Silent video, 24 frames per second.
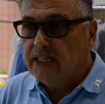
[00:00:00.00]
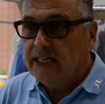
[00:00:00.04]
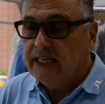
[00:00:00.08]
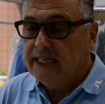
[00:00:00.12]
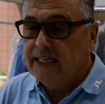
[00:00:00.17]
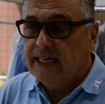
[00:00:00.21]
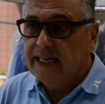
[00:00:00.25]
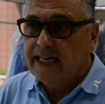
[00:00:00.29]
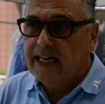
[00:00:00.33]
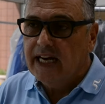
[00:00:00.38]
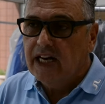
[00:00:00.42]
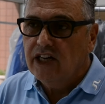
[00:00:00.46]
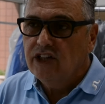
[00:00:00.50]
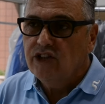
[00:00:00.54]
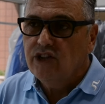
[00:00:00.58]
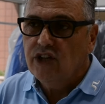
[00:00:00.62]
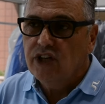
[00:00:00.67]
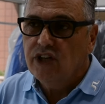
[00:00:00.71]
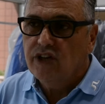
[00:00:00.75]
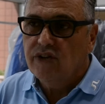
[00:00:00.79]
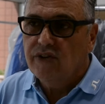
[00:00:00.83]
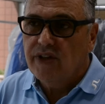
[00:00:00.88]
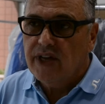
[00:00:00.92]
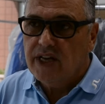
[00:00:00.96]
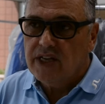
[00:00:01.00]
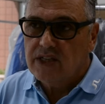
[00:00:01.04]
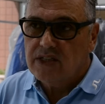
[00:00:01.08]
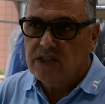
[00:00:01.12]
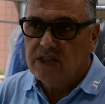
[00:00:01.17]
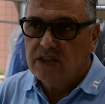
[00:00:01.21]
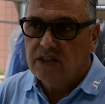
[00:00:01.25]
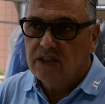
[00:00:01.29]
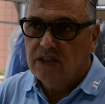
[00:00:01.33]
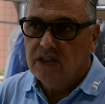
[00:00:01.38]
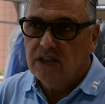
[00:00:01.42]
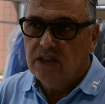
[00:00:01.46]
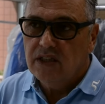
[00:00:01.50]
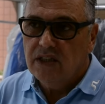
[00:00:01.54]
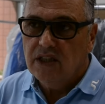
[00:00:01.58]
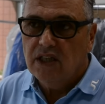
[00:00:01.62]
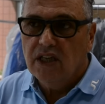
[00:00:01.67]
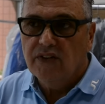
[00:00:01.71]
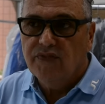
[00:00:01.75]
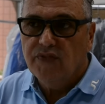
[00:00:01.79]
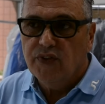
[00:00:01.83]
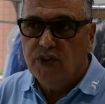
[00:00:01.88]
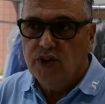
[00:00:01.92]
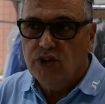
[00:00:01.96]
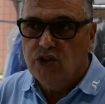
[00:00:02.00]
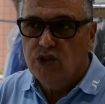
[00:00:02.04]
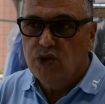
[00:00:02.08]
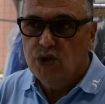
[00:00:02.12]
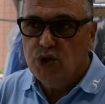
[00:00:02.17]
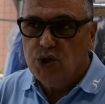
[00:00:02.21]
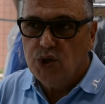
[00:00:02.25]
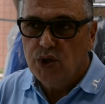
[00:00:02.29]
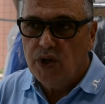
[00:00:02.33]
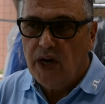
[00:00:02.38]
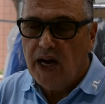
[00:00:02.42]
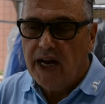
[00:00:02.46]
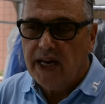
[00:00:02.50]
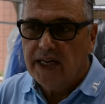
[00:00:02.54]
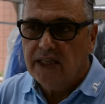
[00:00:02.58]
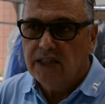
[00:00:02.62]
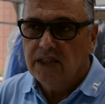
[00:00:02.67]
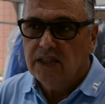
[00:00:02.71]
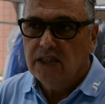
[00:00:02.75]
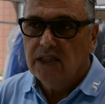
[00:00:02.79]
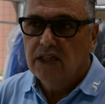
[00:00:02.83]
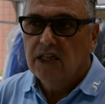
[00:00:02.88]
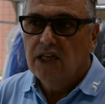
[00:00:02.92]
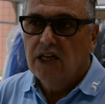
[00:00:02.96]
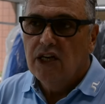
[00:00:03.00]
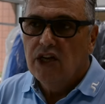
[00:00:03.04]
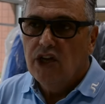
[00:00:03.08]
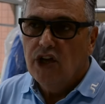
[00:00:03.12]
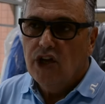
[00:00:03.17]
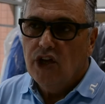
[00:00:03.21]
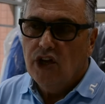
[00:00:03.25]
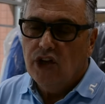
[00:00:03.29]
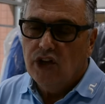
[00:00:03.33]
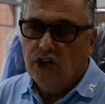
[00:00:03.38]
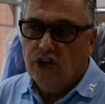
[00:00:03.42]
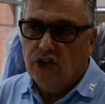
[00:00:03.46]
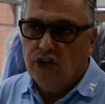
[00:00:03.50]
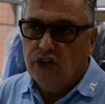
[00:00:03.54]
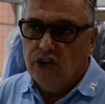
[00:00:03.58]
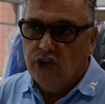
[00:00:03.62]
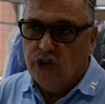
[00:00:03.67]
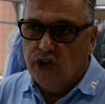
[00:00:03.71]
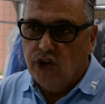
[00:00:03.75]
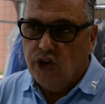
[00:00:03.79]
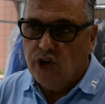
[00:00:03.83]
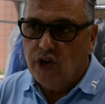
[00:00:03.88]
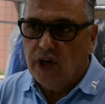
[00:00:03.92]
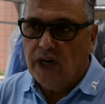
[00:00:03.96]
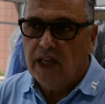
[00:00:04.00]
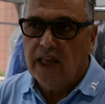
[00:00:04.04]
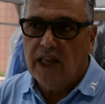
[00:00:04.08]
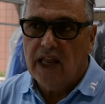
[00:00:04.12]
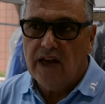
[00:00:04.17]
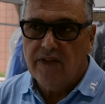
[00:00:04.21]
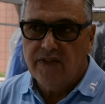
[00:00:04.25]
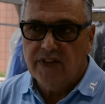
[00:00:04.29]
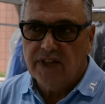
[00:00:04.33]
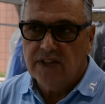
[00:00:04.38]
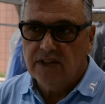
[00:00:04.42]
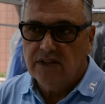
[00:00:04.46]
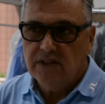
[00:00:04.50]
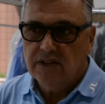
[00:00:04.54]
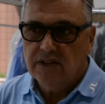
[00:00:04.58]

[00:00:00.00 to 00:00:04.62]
And I guarantee you this, if you do try it, you're gonna love it.